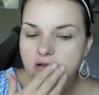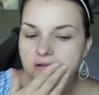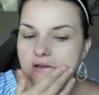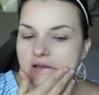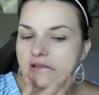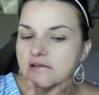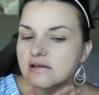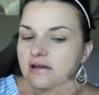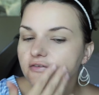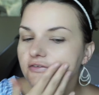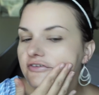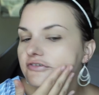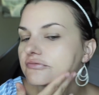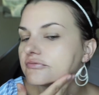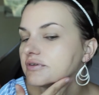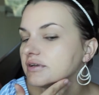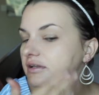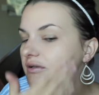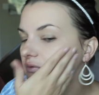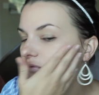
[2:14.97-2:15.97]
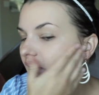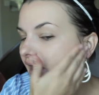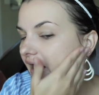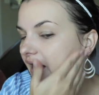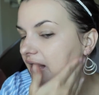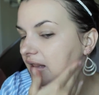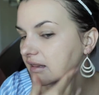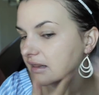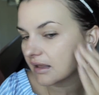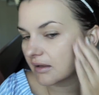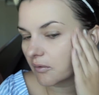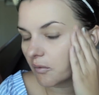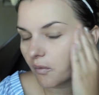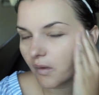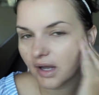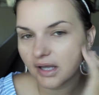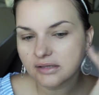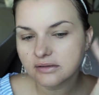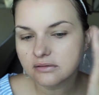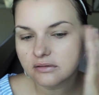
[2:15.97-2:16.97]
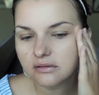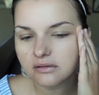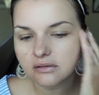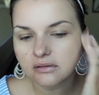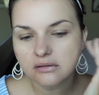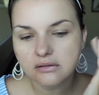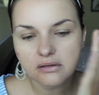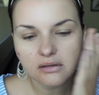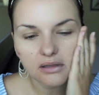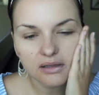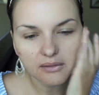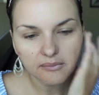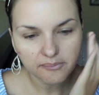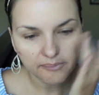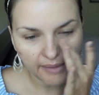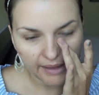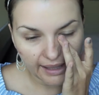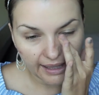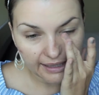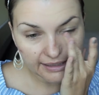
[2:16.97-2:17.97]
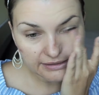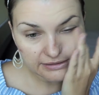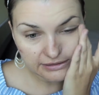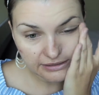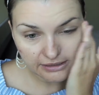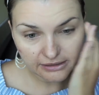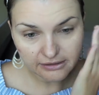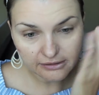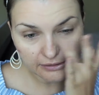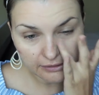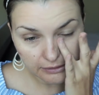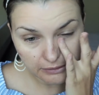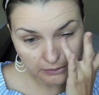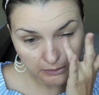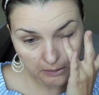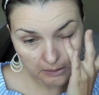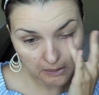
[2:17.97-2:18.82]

And it covers really well, like one pass here.